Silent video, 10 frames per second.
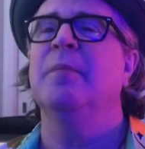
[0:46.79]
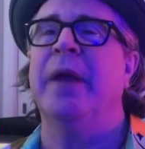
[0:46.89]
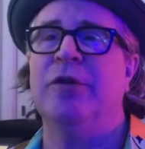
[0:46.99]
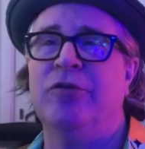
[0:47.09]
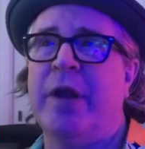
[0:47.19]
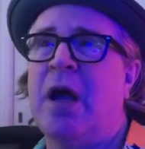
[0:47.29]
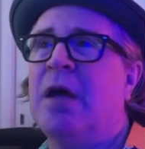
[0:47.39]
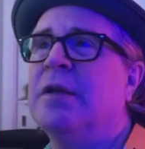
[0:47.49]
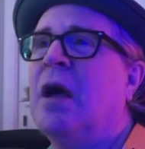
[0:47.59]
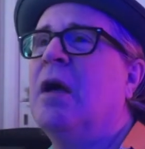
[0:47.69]

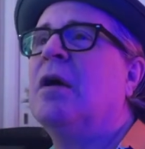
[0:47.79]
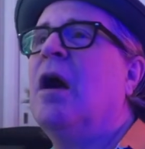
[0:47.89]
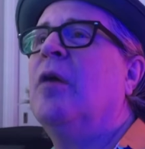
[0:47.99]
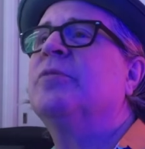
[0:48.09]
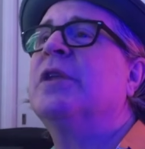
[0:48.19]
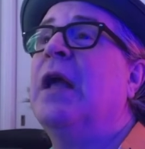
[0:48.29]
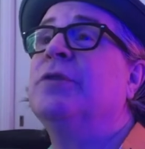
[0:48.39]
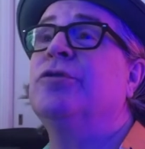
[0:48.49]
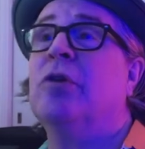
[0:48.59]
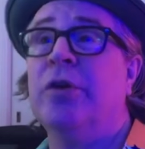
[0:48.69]

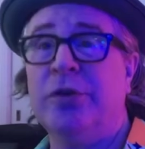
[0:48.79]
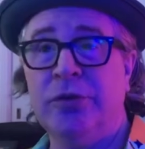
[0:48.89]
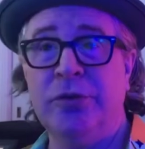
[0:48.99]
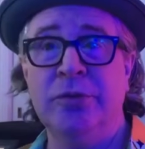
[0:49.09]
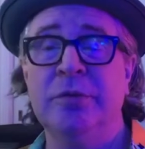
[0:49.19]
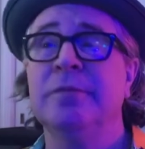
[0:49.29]
patreon.com/yourartdude,